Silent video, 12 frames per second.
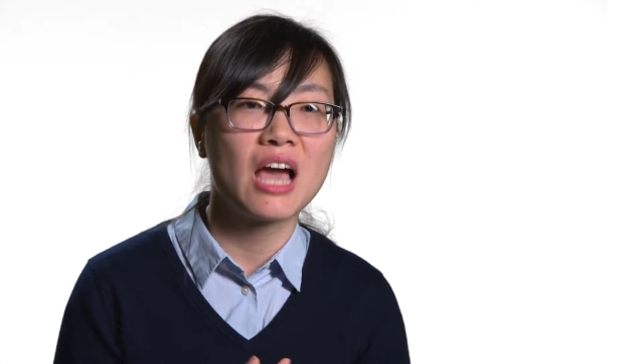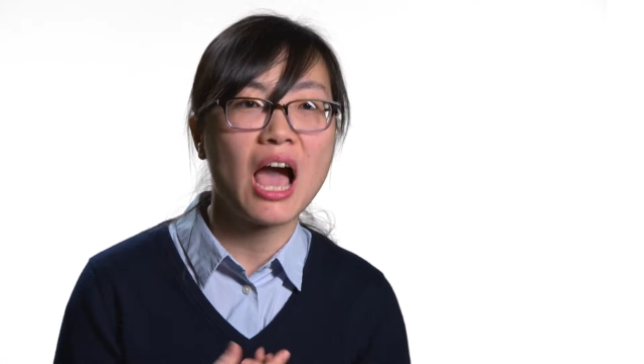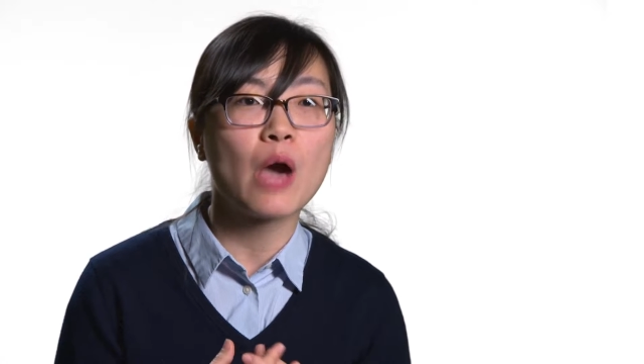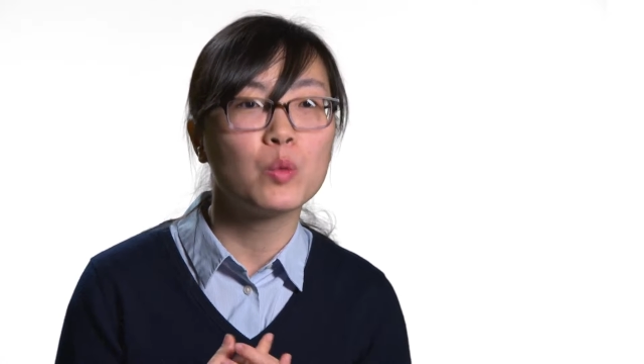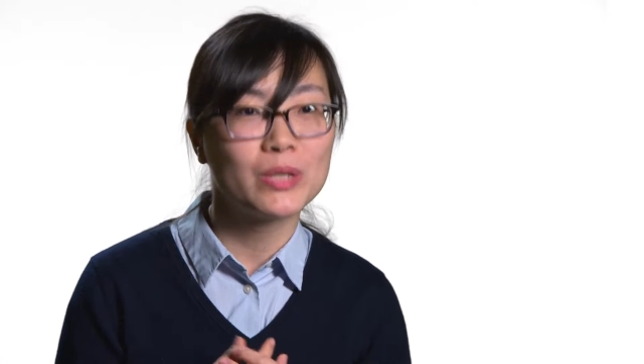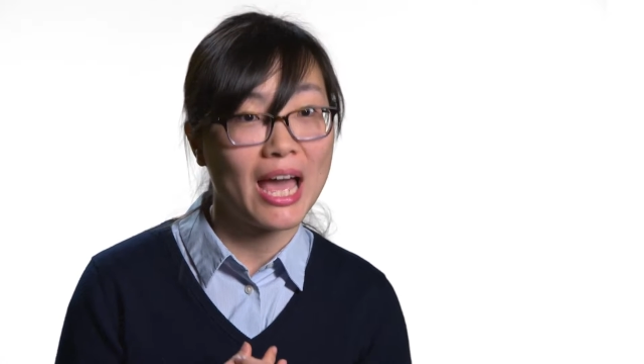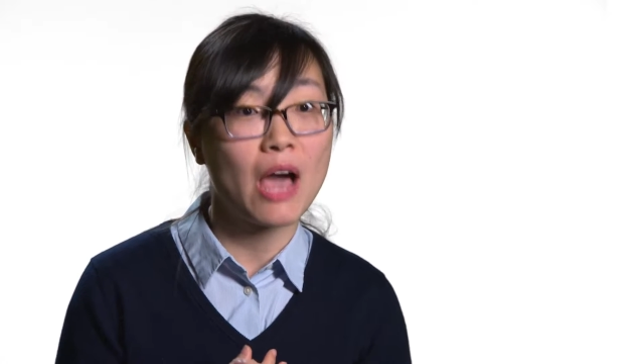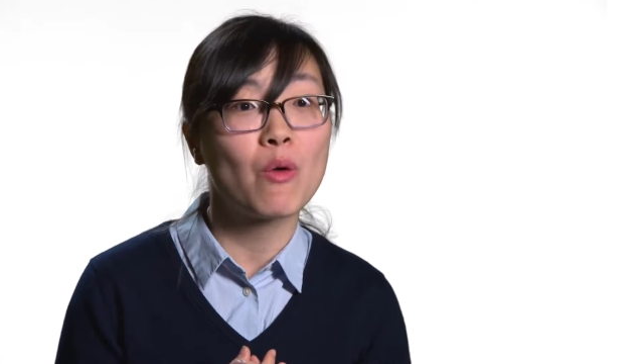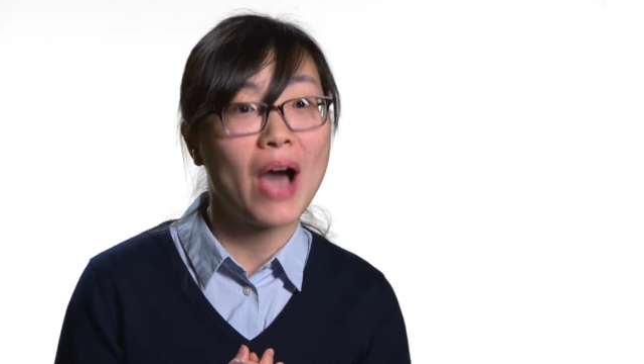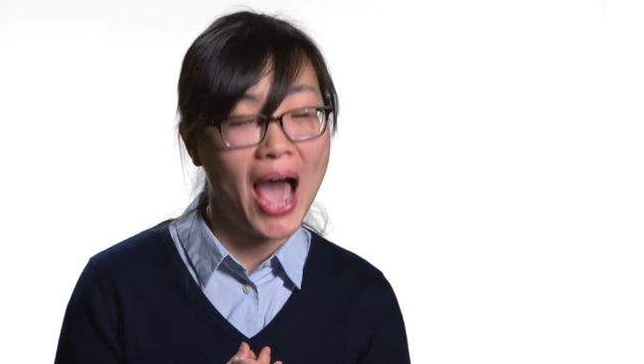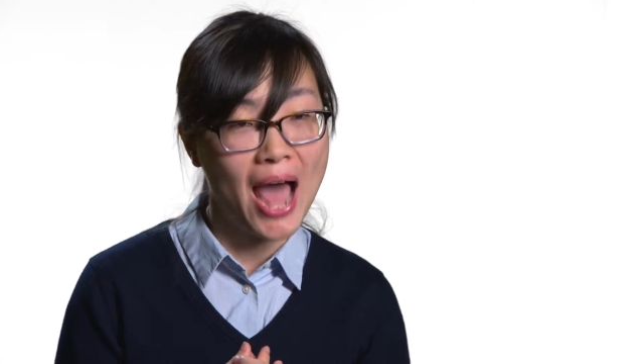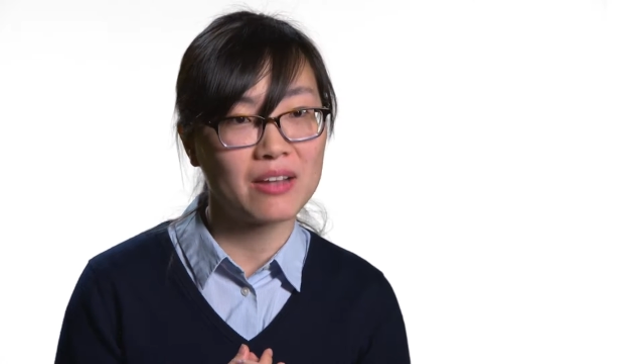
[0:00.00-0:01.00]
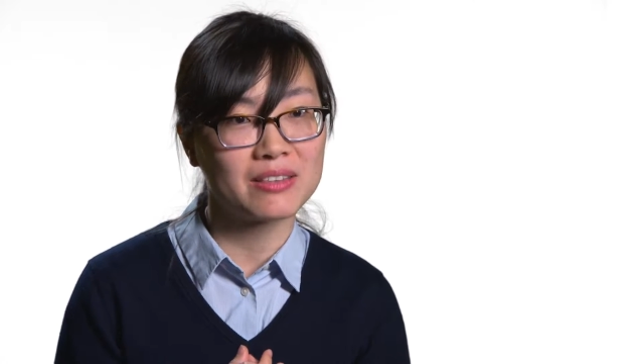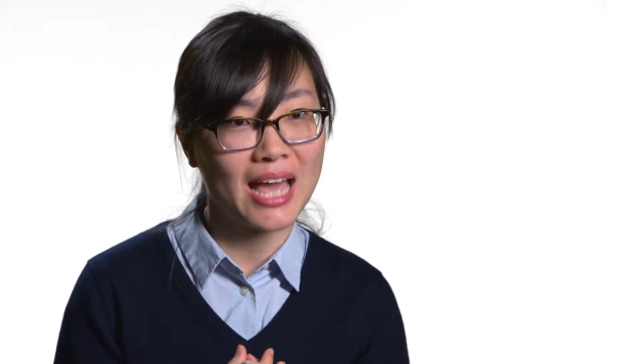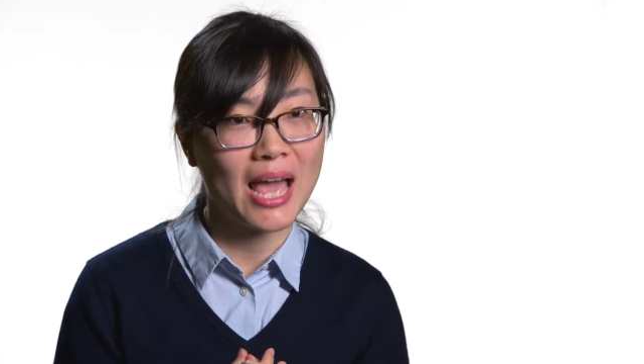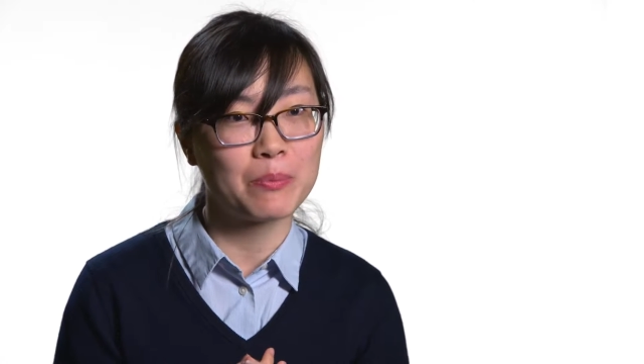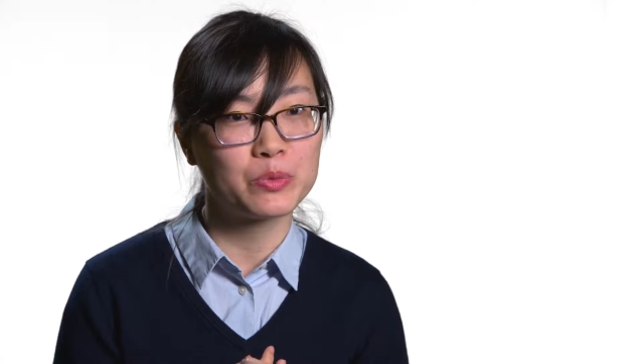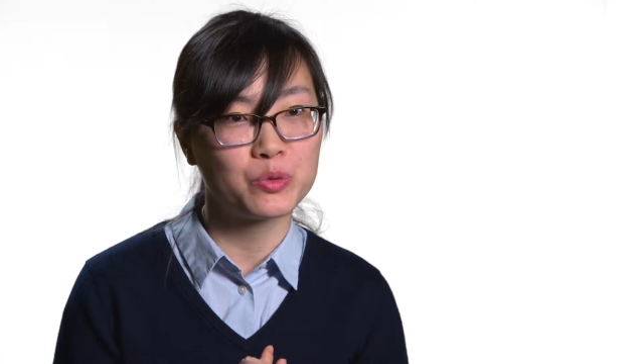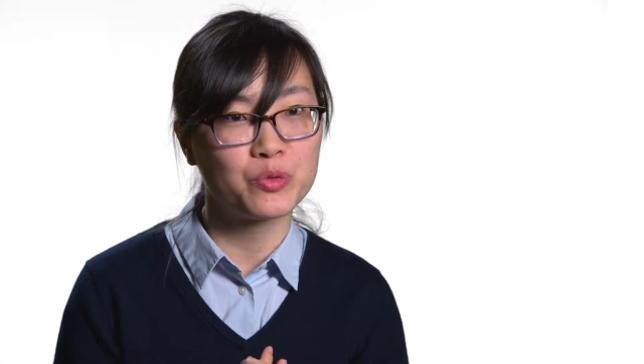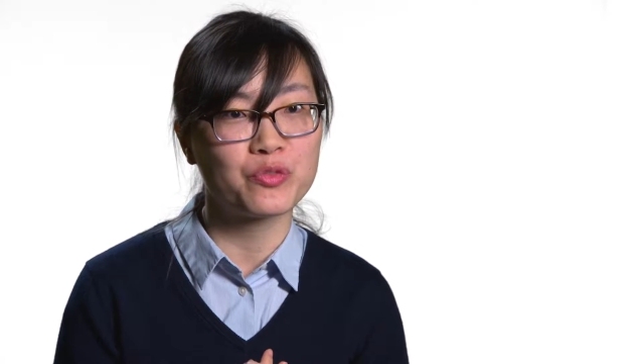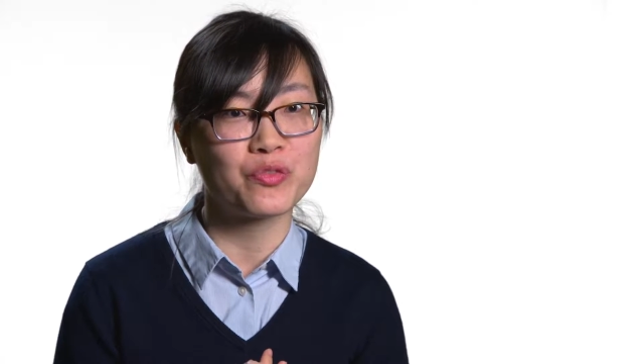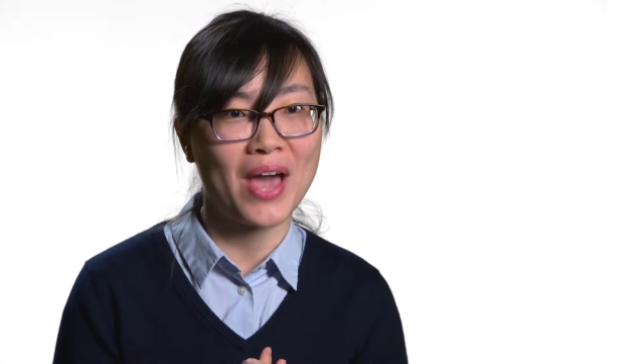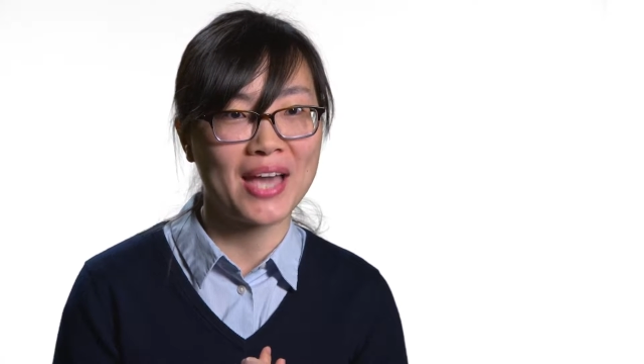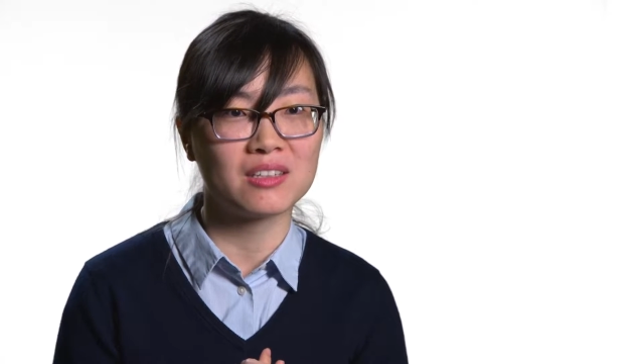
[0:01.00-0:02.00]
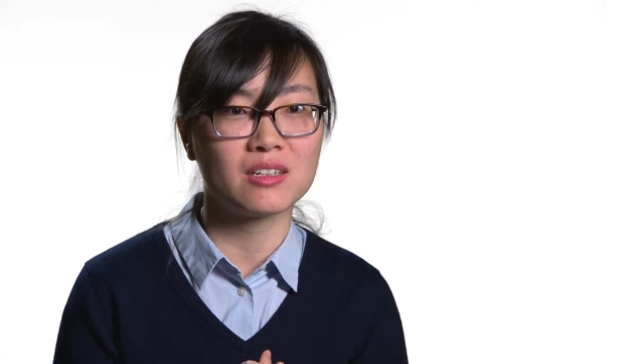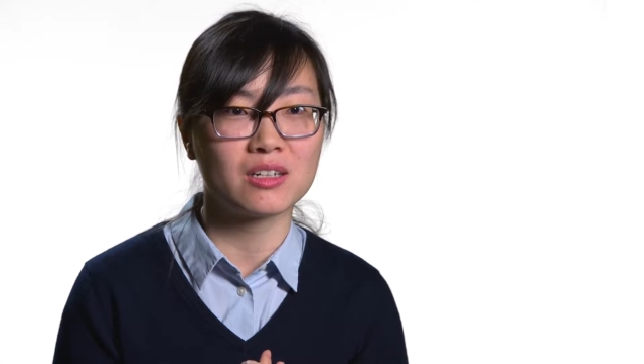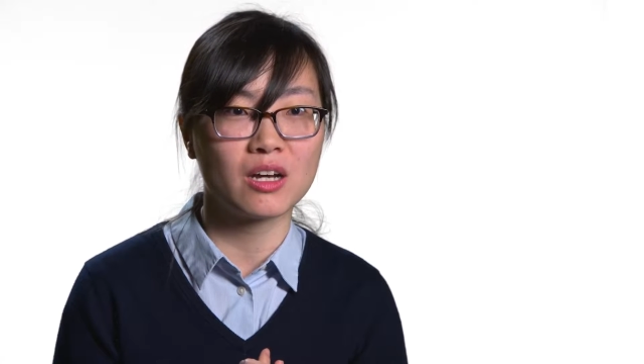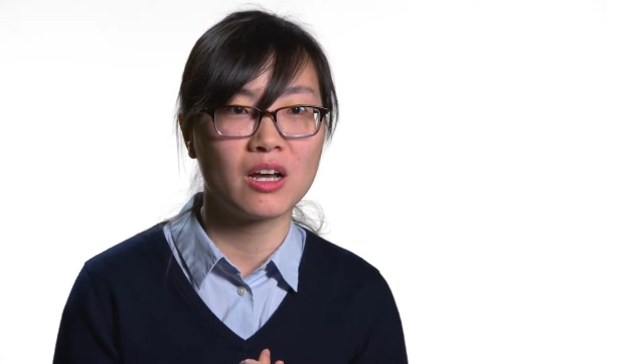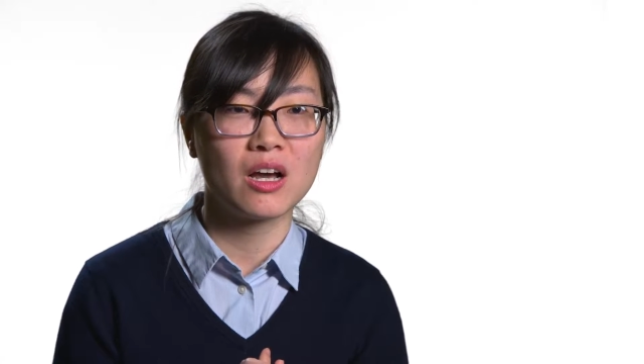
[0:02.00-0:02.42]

I would have a hard time to find a